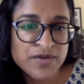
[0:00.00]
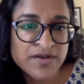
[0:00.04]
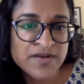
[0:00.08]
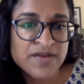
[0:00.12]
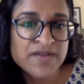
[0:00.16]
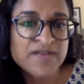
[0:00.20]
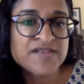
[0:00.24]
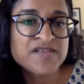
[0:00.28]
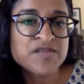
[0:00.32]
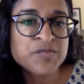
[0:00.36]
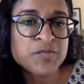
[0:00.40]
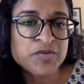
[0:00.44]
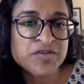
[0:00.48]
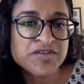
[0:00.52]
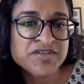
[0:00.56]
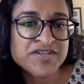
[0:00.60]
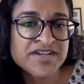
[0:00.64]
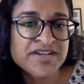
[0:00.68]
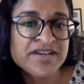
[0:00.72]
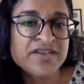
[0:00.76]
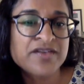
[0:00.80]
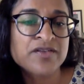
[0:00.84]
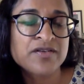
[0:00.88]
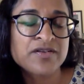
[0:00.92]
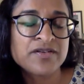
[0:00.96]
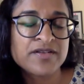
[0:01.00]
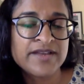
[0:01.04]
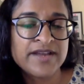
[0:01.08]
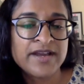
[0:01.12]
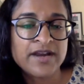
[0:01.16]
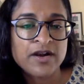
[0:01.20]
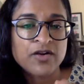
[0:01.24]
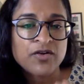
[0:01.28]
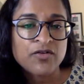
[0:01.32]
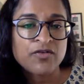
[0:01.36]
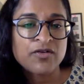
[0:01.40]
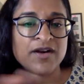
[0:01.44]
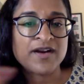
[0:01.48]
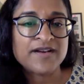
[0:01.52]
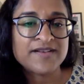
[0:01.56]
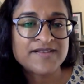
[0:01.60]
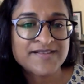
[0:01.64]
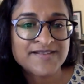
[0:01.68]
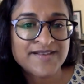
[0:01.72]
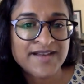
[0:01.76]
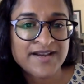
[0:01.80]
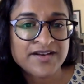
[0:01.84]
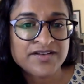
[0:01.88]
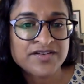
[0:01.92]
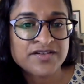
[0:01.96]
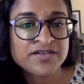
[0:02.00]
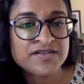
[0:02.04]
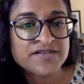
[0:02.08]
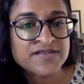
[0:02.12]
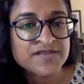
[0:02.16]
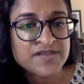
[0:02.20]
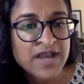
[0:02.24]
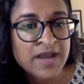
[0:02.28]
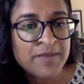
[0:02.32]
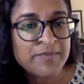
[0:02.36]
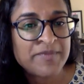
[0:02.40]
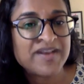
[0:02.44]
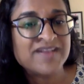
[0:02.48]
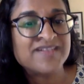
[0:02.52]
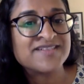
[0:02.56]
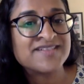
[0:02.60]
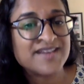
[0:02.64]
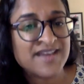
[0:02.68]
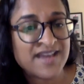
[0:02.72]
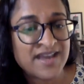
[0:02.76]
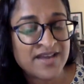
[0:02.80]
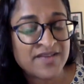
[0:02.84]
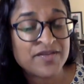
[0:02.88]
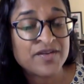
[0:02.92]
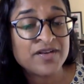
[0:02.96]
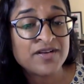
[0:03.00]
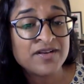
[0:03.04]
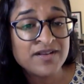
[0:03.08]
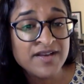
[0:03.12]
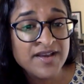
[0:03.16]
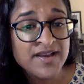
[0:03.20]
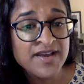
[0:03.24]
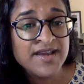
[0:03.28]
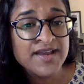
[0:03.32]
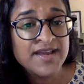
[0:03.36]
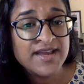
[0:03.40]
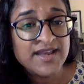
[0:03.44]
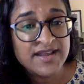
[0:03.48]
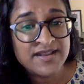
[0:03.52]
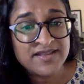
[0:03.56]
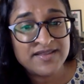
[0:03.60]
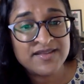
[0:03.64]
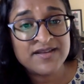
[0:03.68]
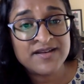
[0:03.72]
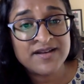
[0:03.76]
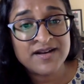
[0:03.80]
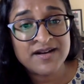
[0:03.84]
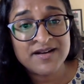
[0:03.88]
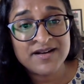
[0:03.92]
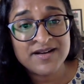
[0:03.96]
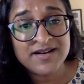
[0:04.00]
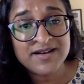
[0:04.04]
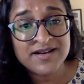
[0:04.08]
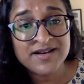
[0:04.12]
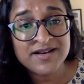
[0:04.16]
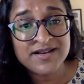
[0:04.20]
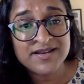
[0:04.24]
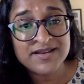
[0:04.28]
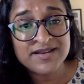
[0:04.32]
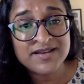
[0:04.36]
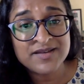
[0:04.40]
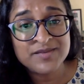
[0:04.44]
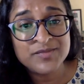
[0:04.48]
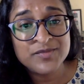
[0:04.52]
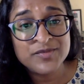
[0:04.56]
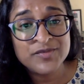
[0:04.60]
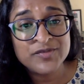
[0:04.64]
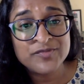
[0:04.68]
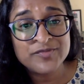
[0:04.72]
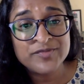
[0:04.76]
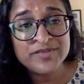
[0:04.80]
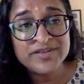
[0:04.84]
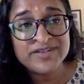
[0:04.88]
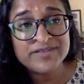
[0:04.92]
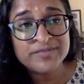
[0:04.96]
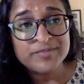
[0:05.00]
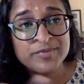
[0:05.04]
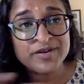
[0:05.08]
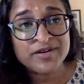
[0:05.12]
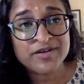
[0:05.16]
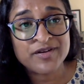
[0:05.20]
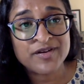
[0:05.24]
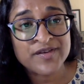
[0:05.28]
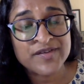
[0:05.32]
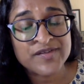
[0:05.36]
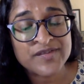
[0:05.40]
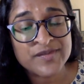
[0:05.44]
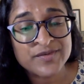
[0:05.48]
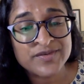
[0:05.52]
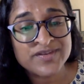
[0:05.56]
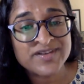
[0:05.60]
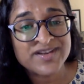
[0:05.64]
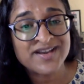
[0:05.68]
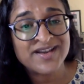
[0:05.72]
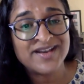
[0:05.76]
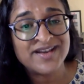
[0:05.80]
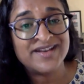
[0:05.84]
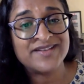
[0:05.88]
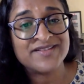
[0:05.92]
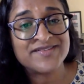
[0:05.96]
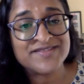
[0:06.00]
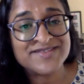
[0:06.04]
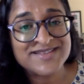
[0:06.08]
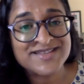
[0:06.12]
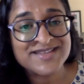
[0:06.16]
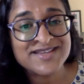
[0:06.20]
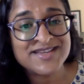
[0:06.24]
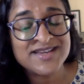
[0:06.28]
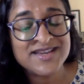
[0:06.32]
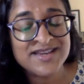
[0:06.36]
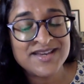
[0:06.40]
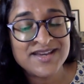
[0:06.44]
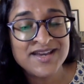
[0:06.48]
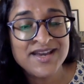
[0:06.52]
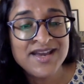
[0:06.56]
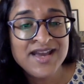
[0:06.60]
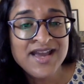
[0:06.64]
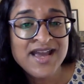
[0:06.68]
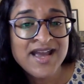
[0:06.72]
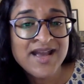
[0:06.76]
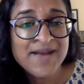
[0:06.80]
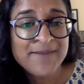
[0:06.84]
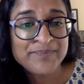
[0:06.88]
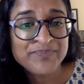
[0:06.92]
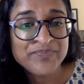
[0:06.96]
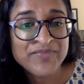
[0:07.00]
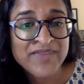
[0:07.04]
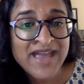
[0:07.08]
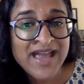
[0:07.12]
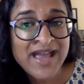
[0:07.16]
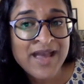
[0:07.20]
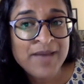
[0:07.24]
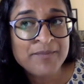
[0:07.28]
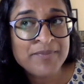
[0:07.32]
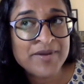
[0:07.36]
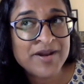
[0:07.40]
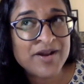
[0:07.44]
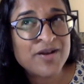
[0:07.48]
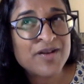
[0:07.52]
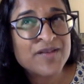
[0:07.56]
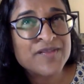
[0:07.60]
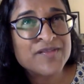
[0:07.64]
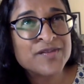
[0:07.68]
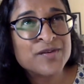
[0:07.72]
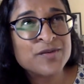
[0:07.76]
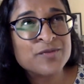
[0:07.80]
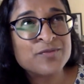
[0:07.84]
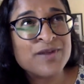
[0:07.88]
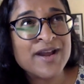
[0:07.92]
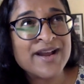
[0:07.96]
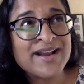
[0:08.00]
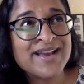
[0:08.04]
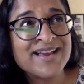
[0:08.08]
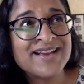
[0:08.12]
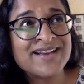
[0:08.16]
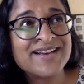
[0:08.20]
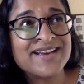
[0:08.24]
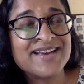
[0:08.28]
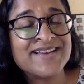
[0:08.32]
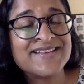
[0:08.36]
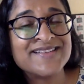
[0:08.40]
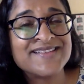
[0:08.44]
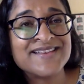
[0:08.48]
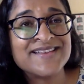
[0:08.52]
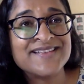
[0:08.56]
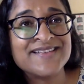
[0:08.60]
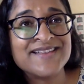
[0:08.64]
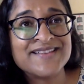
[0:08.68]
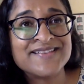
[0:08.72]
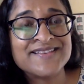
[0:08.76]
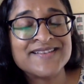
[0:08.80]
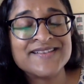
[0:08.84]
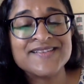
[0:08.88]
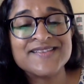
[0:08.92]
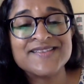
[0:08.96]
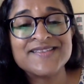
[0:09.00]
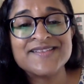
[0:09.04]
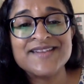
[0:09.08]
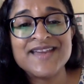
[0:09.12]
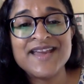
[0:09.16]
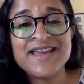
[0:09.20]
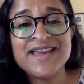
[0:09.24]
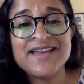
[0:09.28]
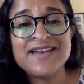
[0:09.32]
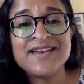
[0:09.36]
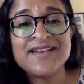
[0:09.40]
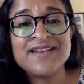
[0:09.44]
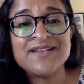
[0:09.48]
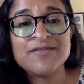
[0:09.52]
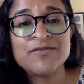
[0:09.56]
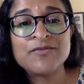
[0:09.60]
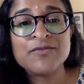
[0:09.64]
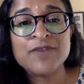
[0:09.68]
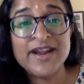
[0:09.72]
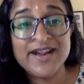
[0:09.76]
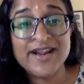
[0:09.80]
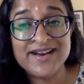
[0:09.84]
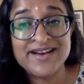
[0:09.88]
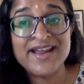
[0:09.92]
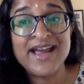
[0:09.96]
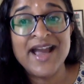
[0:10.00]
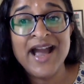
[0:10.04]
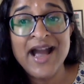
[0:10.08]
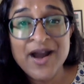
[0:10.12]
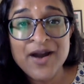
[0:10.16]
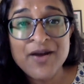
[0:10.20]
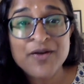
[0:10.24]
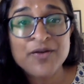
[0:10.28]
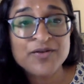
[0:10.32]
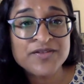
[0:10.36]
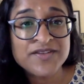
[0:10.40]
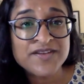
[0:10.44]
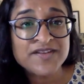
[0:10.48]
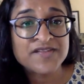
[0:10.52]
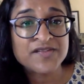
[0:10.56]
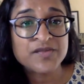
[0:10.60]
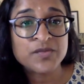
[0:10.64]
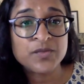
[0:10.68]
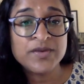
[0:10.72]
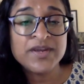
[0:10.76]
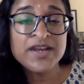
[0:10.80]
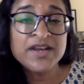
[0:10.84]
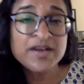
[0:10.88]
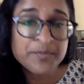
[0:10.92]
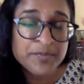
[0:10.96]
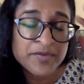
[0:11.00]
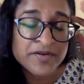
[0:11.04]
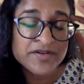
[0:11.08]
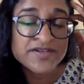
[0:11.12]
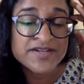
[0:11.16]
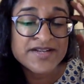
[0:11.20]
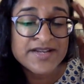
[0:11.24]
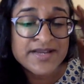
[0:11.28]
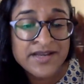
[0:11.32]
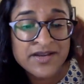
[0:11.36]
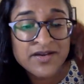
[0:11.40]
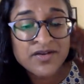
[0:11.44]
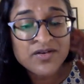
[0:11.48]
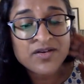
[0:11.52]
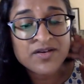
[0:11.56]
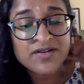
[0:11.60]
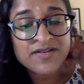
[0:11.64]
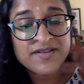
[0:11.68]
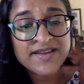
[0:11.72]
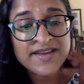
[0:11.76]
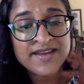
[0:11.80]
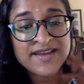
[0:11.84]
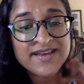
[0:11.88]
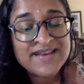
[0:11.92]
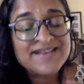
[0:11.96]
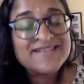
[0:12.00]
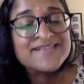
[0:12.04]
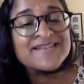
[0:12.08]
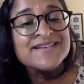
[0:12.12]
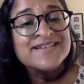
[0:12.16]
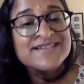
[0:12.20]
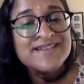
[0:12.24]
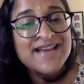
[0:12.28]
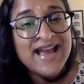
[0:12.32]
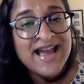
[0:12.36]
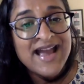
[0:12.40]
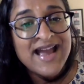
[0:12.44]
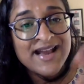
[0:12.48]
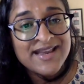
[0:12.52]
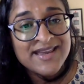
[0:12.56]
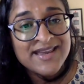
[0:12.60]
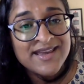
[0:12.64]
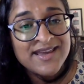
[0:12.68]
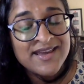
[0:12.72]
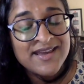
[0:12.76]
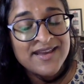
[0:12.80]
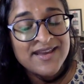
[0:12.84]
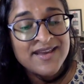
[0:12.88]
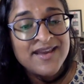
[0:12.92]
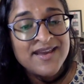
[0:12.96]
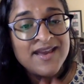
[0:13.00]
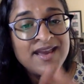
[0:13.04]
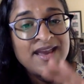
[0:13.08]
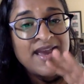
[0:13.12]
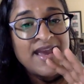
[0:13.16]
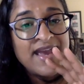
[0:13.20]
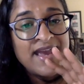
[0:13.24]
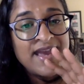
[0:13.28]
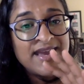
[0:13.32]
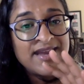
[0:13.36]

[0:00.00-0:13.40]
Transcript: unions, particularly across sectors, coming together in the Aragalaya movement, but also to kind of see that, but also recognizing that the state right now, this week particularly, is attacking